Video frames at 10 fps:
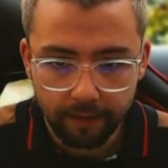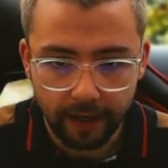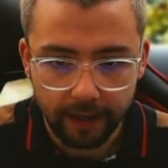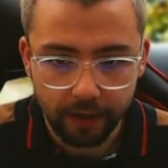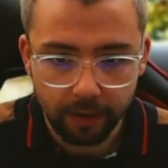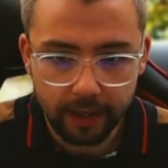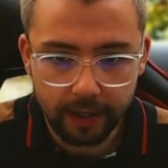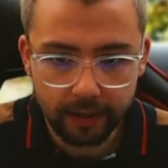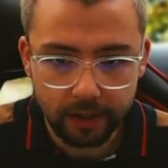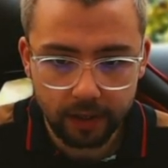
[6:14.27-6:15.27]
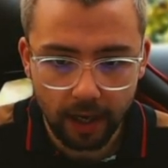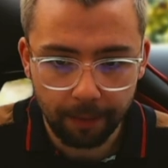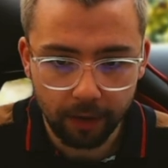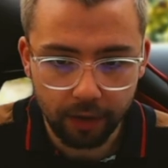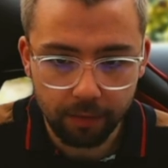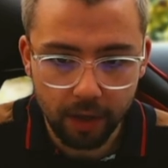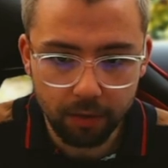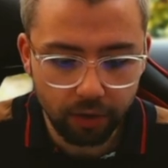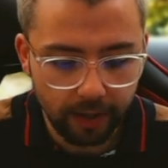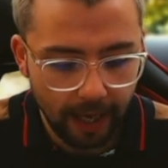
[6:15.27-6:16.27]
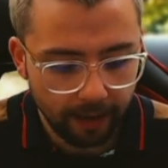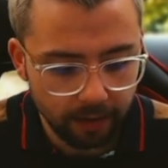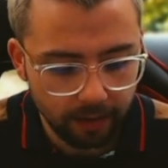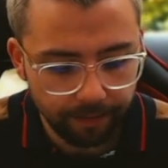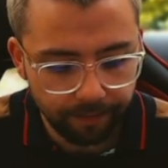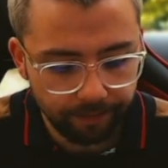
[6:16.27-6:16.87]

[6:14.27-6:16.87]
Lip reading: if I do this, I'm gonna do user at the end.